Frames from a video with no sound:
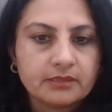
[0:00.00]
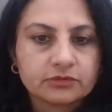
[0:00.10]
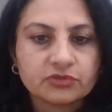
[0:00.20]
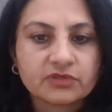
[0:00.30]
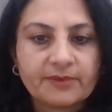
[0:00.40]

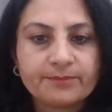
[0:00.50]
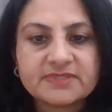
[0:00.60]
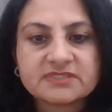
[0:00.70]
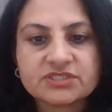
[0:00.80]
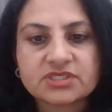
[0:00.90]
So
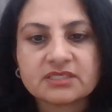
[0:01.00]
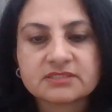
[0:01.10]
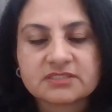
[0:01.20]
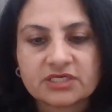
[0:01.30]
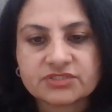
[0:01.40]
compensation
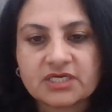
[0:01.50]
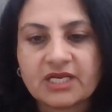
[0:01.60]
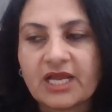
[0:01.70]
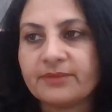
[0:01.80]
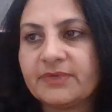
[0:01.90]
structure
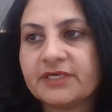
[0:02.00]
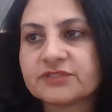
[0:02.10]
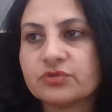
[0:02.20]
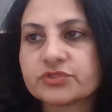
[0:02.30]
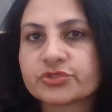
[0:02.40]
alignment is
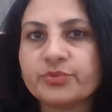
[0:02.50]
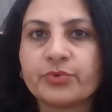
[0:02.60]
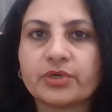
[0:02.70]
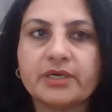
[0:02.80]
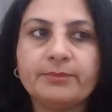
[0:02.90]
also
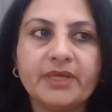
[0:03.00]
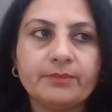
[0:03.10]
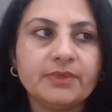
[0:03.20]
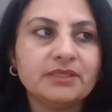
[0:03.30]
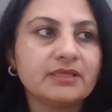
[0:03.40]
important.
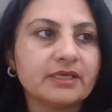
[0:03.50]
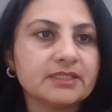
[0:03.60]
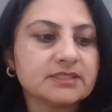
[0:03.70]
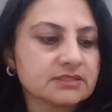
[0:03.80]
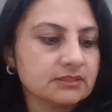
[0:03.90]
Maybe there
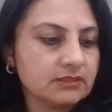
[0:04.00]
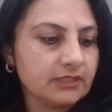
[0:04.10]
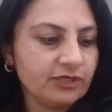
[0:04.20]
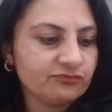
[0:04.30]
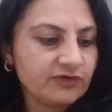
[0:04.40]
is
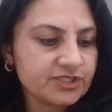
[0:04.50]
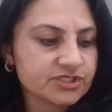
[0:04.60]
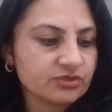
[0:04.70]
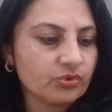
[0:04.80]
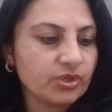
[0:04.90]

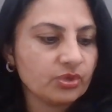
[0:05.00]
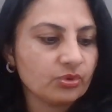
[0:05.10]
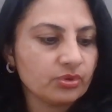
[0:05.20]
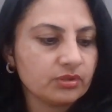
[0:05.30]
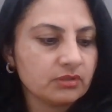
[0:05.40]
inflation going
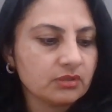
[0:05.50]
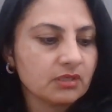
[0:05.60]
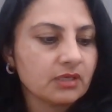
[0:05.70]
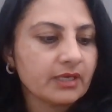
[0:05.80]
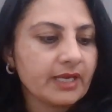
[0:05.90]
on
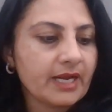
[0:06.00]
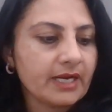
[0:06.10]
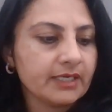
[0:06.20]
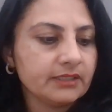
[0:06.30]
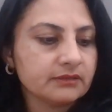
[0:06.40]

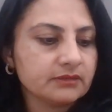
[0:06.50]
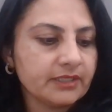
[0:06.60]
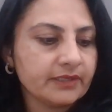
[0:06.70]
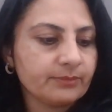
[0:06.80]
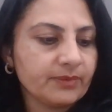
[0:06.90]
and
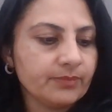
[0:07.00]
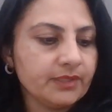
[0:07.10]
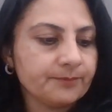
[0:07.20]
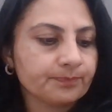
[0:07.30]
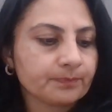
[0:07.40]
there may
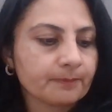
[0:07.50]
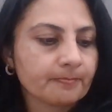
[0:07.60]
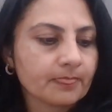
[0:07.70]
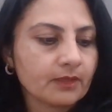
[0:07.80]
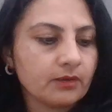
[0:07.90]
be
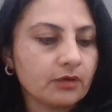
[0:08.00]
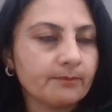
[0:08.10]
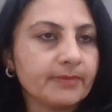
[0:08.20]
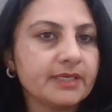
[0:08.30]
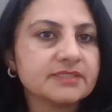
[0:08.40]

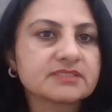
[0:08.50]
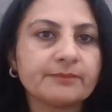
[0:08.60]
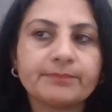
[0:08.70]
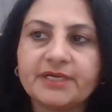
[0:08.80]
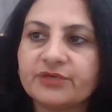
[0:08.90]
government is
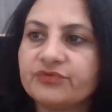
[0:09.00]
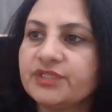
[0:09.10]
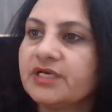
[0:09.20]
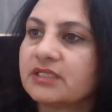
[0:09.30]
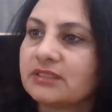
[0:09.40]
competing with
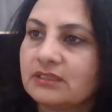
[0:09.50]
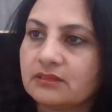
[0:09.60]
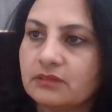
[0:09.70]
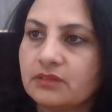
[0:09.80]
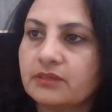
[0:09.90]
the
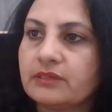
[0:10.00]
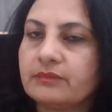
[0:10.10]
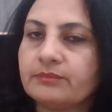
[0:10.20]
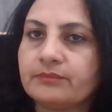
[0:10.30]
other